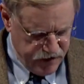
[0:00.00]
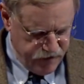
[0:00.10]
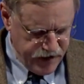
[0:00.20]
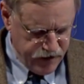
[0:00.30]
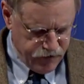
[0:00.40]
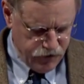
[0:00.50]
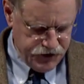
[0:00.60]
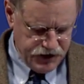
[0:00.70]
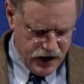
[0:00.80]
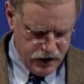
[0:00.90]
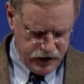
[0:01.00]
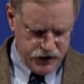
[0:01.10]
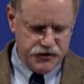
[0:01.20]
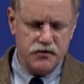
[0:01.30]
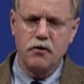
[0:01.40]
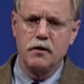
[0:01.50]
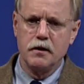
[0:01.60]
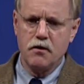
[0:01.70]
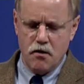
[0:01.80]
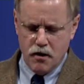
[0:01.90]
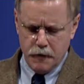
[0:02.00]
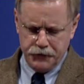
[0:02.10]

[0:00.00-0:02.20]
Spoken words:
faithful Stalinists all along,